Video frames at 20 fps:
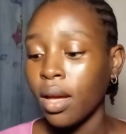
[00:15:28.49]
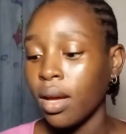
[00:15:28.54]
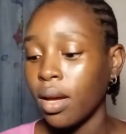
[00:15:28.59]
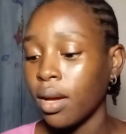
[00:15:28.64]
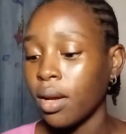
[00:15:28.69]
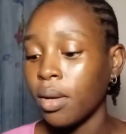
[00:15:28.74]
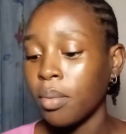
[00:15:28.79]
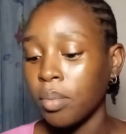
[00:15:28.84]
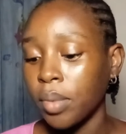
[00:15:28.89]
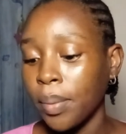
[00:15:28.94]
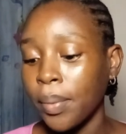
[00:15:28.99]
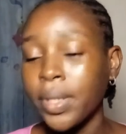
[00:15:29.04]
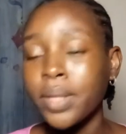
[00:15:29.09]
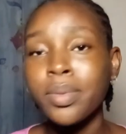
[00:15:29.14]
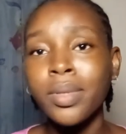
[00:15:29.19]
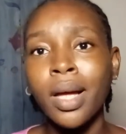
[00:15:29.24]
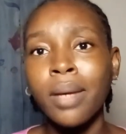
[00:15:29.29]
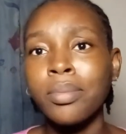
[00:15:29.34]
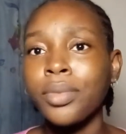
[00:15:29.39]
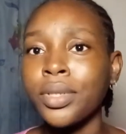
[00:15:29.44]
um I'm going
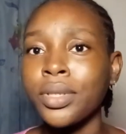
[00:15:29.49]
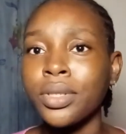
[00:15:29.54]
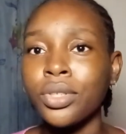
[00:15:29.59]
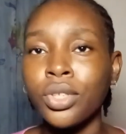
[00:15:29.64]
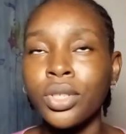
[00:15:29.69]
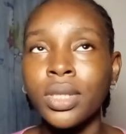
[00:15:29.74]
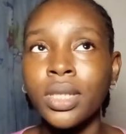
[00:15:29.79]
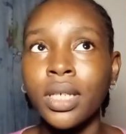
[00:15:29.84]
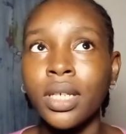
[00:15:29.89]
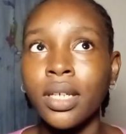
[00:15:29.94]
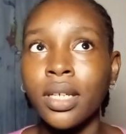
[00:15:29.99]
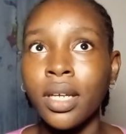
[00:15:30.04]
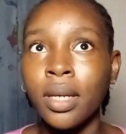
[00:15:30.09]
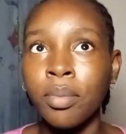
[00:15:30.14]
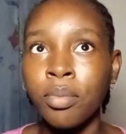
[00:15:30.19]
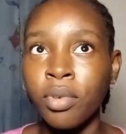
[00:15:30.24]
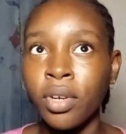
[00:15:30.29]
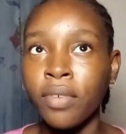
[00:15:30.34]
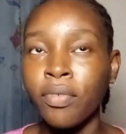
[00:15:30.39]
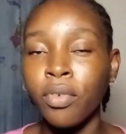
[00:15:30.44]
to, I'm going to just take
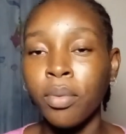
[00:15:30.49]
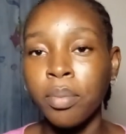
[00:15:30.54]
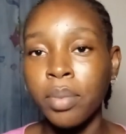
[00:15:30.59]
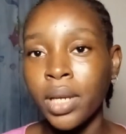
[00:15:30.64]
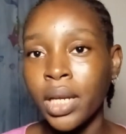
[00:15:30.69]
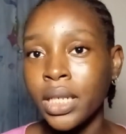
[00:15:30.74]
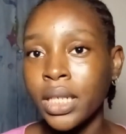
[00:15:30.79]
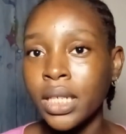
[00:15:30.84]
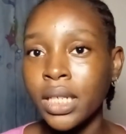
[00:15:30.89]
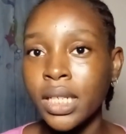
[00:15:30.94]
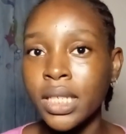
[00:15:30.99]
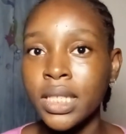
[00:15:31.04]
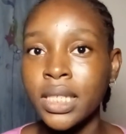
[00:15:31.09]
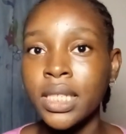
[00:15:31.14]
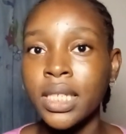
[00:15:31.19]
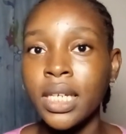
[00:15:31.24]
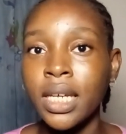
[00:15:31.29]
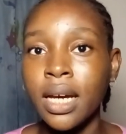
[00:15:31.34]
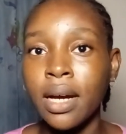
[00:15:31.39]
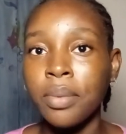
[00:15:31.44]
a break from planning and
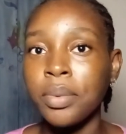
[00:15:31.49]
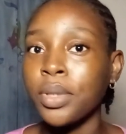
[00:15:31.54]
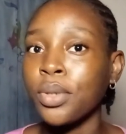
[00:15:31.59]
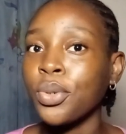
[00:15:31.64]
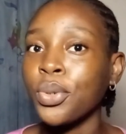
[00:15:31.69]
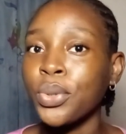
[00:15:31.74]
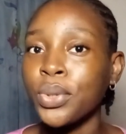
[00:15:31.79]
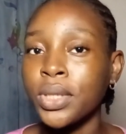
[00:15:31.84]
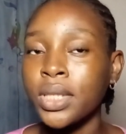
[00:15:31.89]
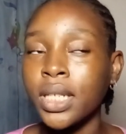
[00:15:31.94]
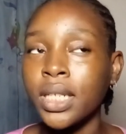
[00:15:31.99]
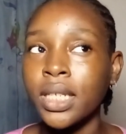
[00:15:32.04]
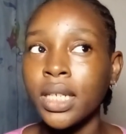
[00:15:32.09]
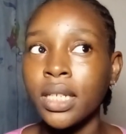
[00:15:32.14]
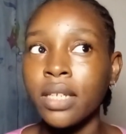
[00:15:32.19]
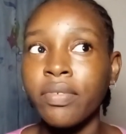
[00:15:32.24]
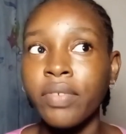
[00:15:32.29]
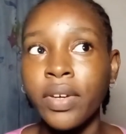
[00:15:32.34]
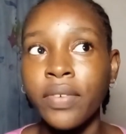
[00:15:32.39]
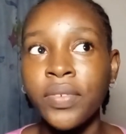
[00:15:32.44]
see how it goes, and
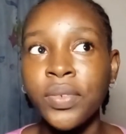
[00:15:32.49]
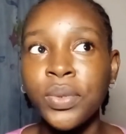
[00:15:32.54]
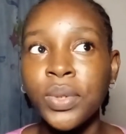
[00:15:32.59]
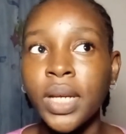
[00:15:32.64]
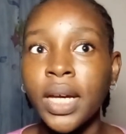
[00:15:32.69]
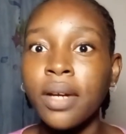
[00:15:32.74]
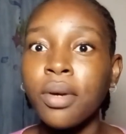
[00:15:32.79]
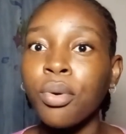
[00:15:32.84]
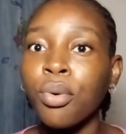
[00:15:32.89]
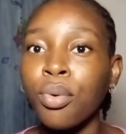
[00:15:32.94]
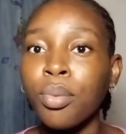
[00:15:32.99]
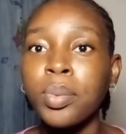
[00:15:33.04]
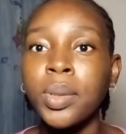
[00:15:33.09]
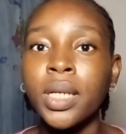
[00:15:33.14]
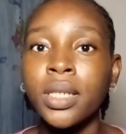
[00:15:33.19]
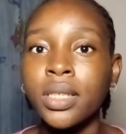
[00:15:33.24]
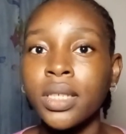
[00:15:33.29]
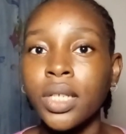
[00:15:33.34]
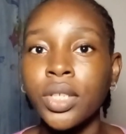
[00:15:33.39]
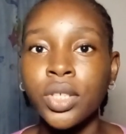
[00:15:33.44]
then if I feel like, oh,
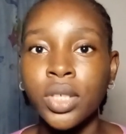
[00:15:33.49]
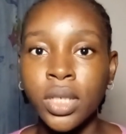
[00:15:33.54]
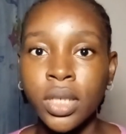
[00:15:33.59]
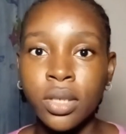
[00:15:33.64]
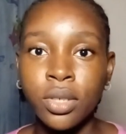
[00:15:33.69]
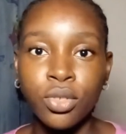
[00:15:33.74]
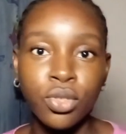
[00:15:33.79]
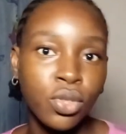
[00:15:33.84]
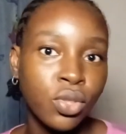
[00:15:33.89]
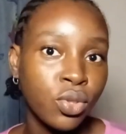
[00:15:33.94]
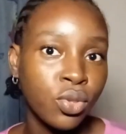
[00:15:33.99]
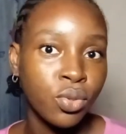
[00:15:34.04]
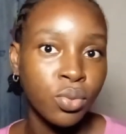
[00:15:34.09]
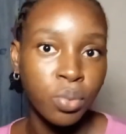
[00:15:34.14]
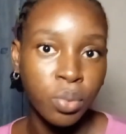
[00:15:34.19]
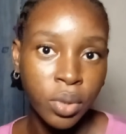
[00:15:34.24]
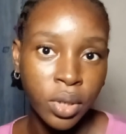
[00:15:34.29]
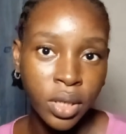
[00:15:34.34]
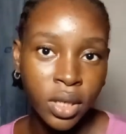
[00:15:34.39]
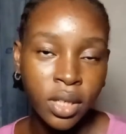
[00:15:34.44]
planning actually used to
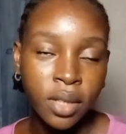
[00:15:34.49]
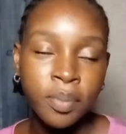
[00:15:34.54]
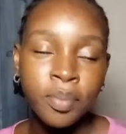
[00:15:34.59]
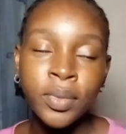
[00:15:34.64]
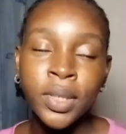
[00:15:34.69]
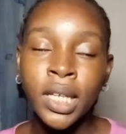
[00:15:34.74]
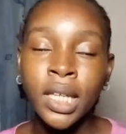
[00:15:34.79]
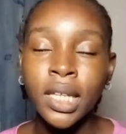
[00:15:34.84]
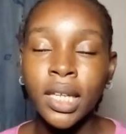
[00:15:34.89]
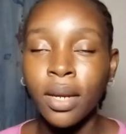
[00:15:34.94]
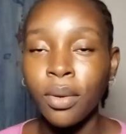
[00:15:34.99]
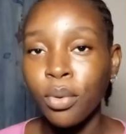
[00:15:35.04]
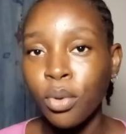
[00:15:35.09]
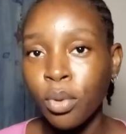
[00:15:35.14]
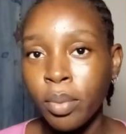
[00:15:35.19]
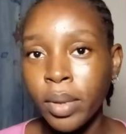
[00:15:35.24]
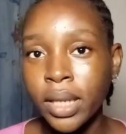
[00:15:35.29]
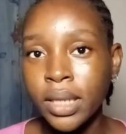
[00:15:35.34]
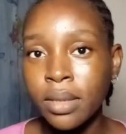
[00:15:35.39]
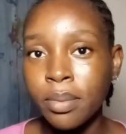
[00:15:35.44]
work, then I'll
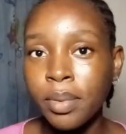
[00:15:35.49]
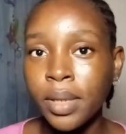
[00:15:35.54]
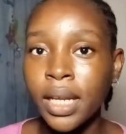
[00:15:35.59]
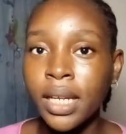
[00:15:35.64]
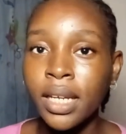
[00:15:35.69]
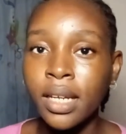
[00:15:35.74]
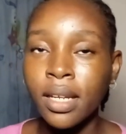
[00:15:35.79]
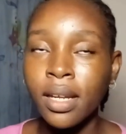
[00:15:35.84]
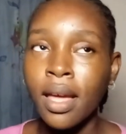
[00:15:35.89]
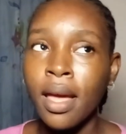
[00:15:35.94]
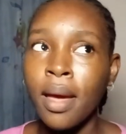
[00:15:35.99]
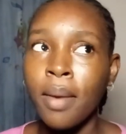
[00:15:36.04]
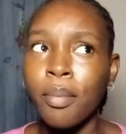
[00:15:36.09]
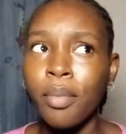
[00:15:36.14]
go back to planning.